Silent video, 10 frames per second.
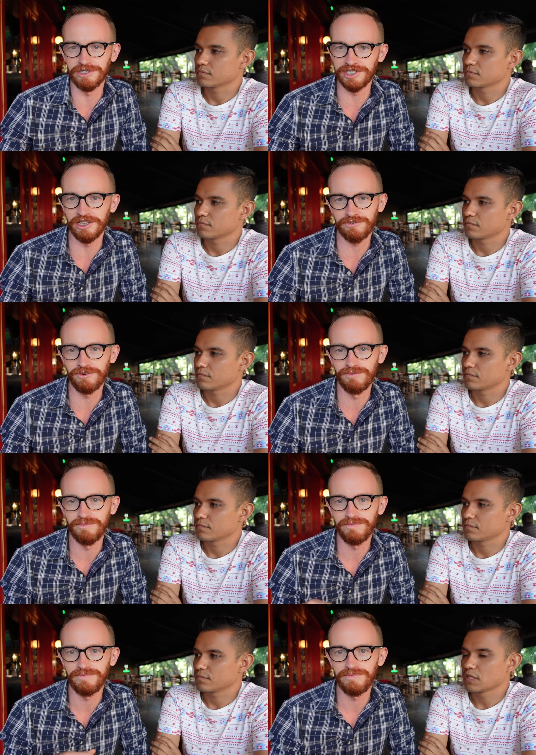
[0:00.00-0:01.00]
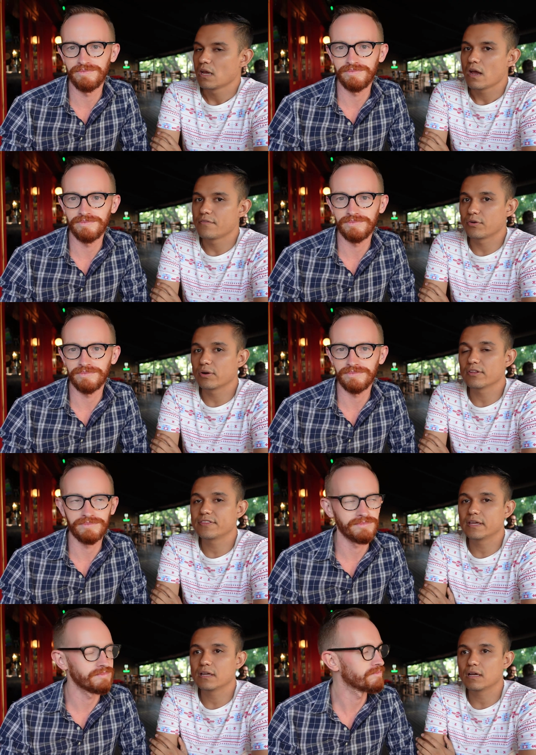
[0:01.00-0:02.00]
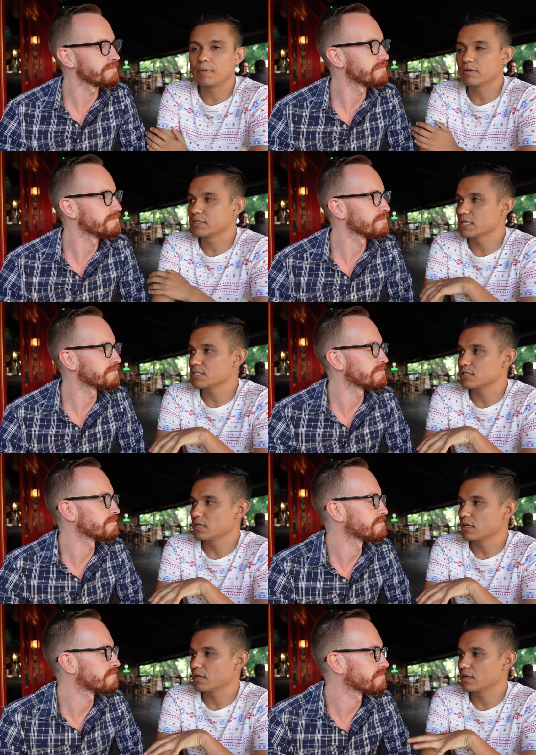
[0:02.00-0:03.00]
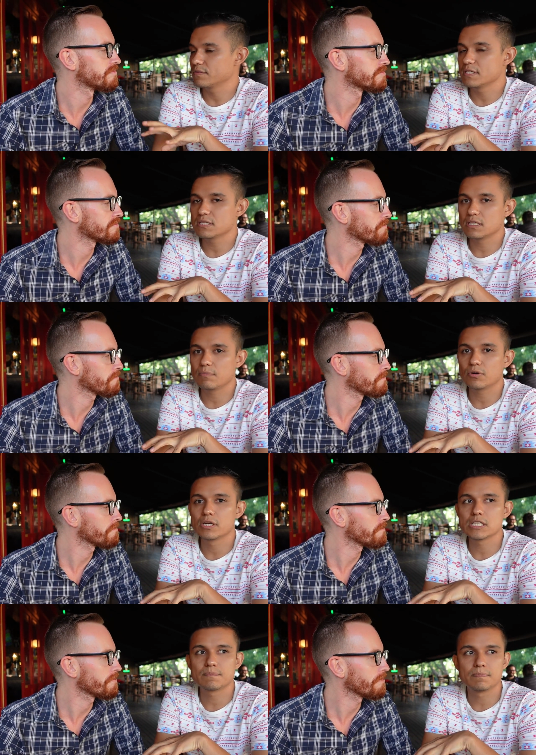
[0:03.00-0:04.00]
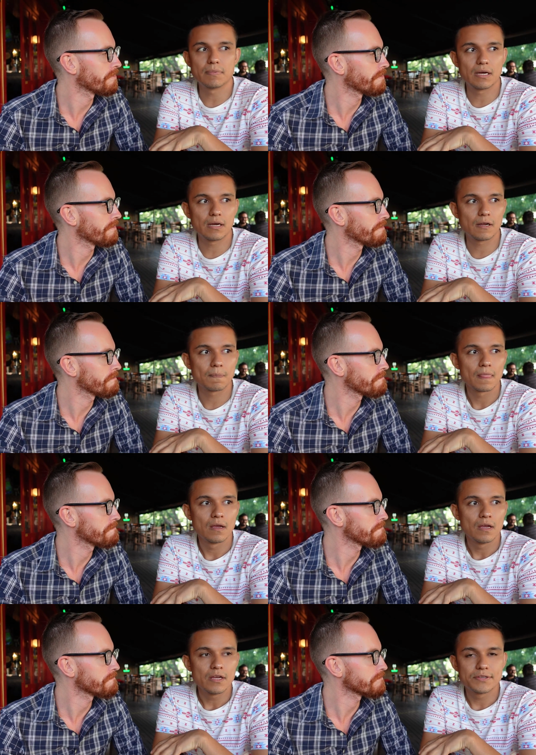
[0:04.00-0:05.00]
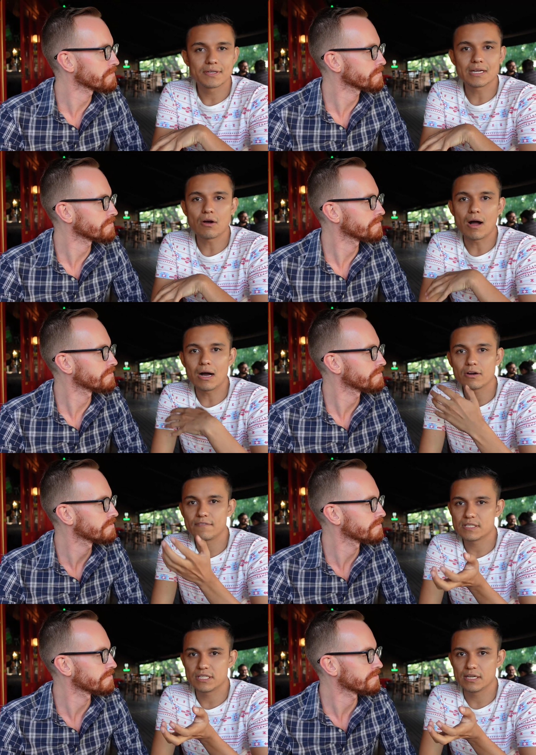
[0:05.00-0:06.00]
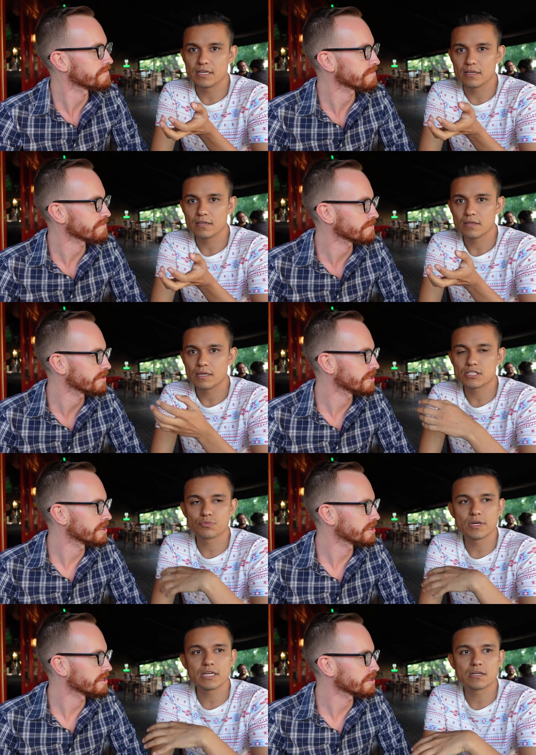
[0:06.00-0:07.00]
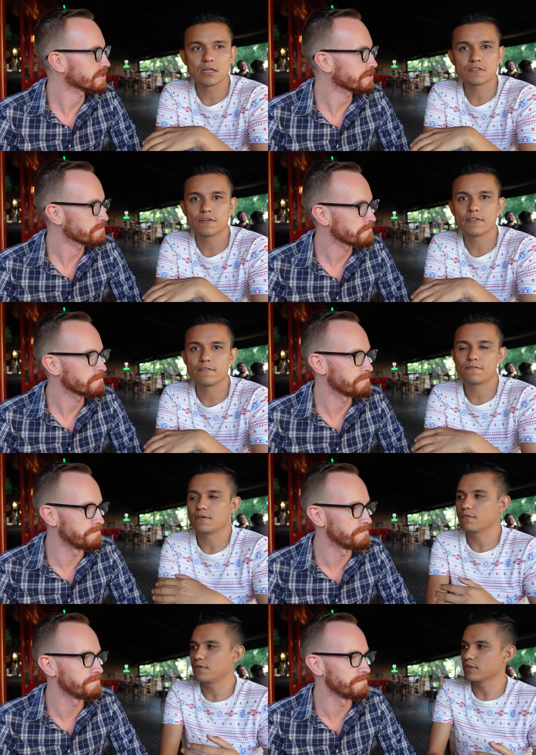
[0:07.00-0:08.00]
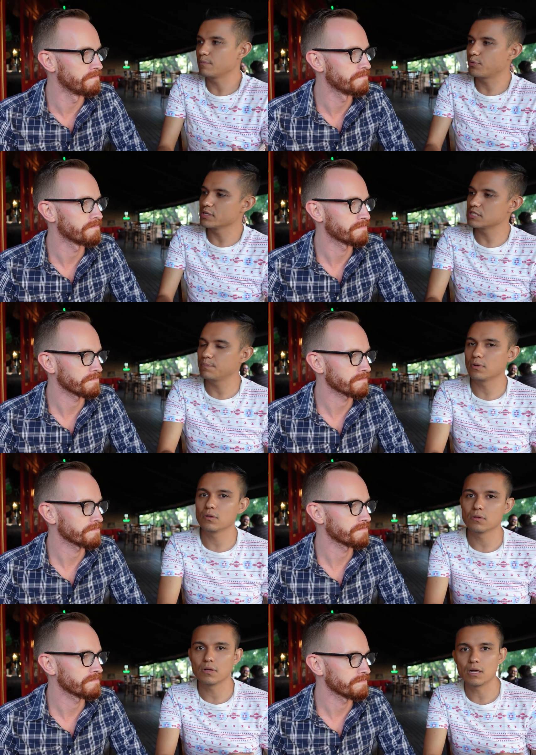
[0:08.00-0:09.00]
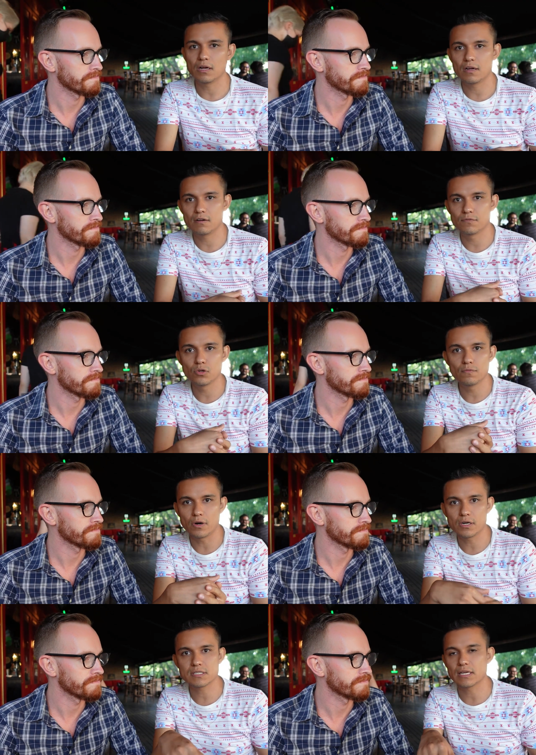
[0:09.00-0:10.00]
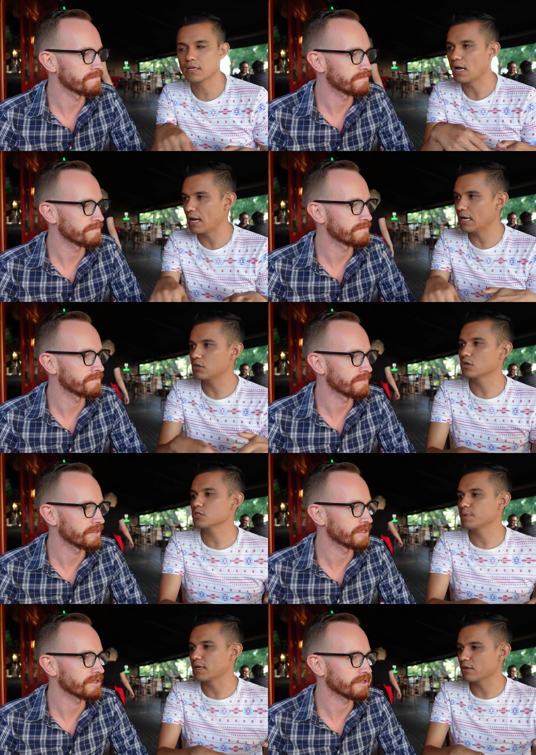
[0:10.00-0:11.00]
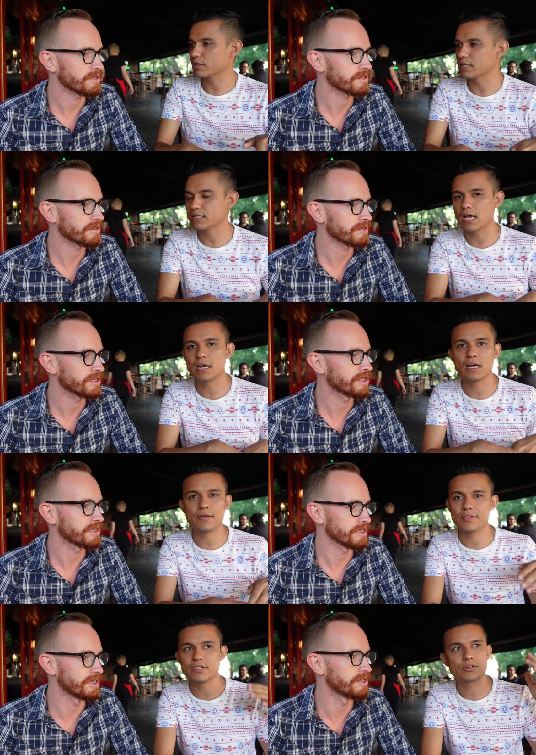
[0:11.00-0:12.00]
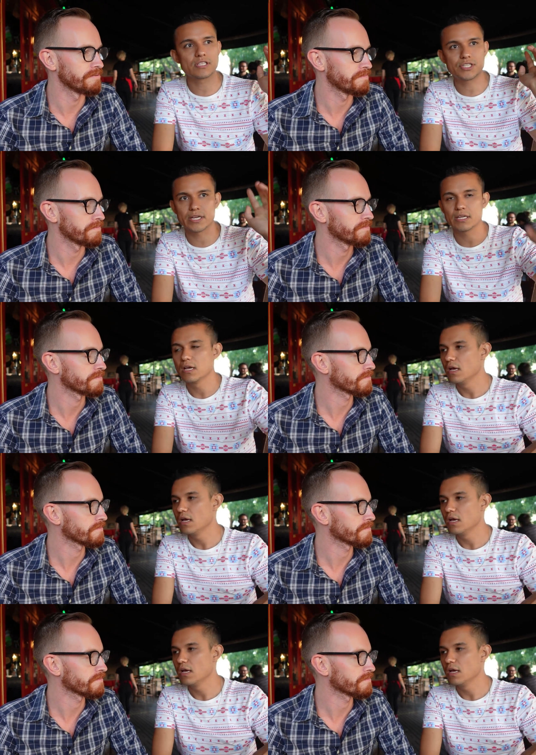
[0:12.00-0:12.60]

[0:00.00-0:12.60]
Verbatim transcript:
Speaker 1: to Central. And the real thing about this uh, this neighborhood is uh, you can go out of the city. It's really close from the from, from the principal uh, boulevards like Arcos, Benavides, and then you can take